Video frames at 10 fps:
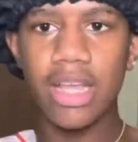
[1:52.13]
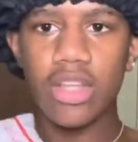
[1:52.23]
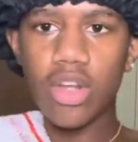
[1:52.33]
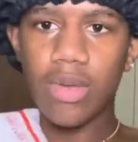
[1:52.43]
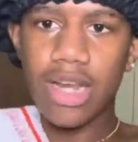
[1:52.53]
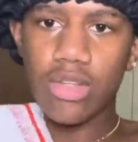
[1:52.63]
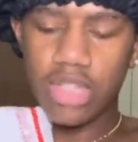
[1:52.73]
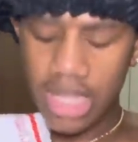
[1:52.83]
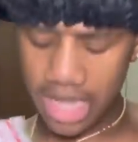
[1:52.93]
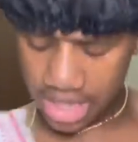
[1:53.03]
You know, got to use
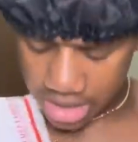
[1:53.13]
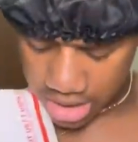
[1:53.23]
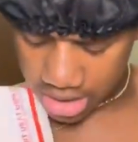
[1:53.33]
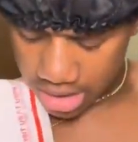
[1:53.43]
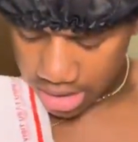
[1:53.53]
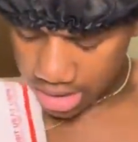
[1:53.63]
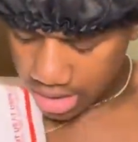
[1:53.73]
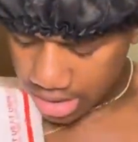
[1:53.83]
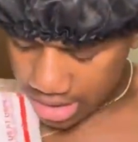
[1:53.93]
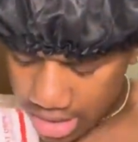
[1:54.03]
the hands.
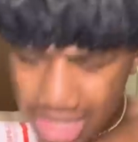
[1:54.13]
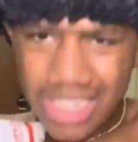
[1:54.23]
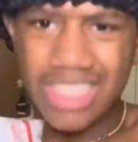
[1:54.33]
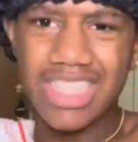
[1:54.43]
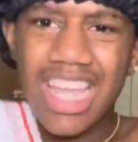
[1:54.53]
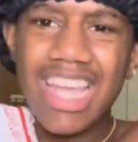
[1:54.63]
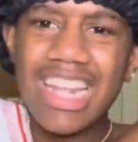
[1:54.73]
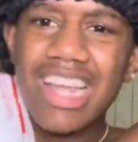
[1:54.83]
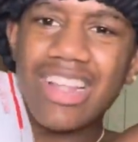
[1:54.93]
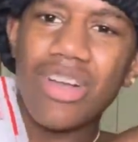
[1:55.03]
Just dig in
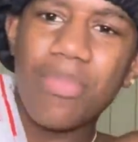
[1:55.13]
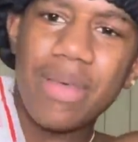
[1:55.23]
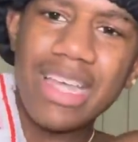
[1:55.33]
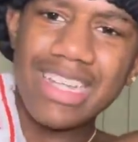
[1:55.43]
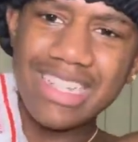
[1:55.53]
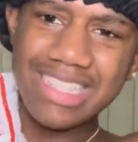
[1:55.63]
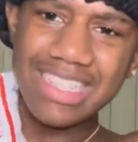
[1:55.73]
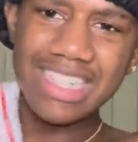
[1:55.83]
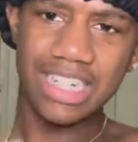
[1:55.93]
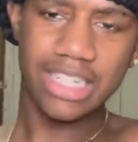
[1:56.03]
there a little bit.
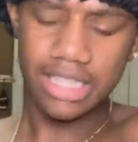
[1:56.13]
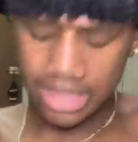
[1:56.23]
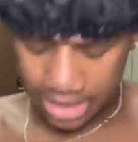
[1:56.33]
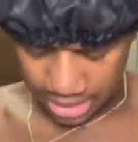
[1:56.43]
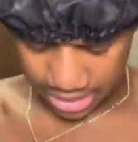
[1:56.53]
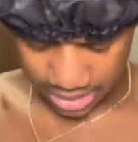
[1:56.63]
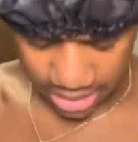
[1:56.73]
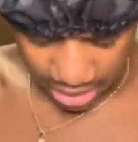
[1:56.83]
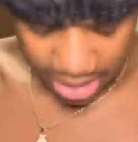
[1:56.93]
Ugh. Ugh.